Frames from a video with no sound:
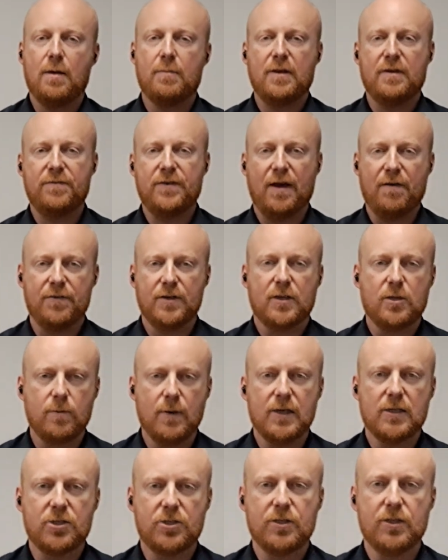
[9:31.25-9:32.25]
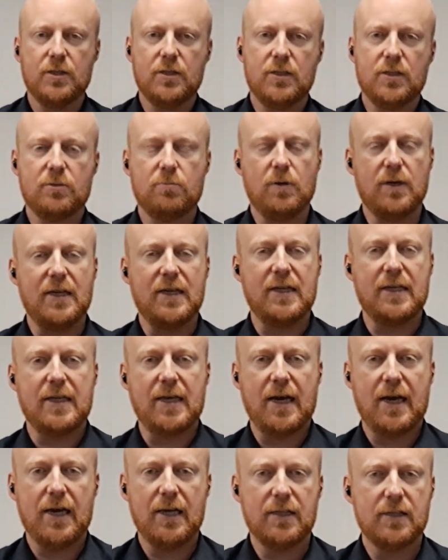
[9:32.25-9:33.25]
If you have any questions or want any
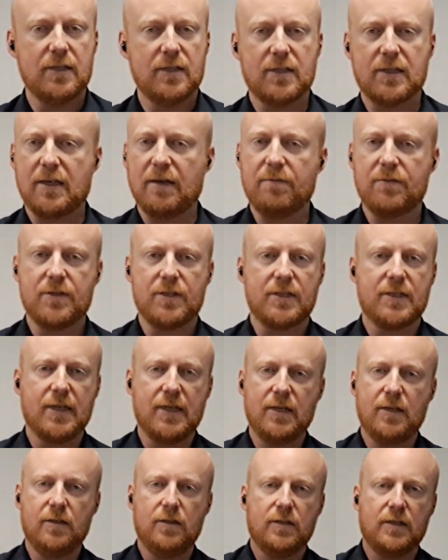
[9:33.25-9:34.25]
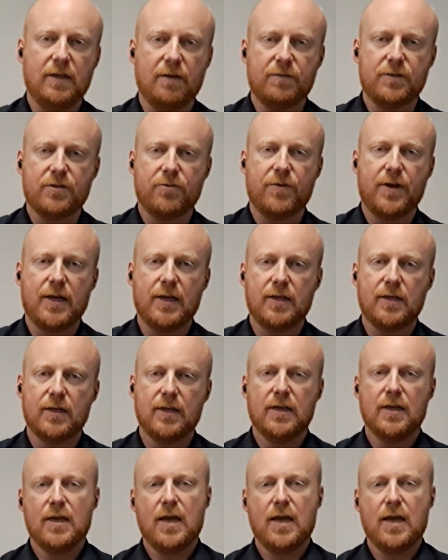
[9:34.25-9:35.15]
guidance, give us a tinkle, give us a ring.